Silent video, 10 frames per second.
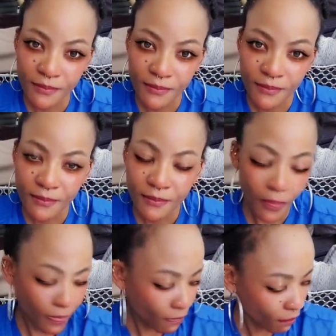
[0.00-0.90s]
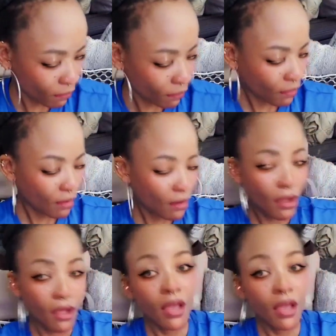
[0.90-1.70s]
Nobody speaks.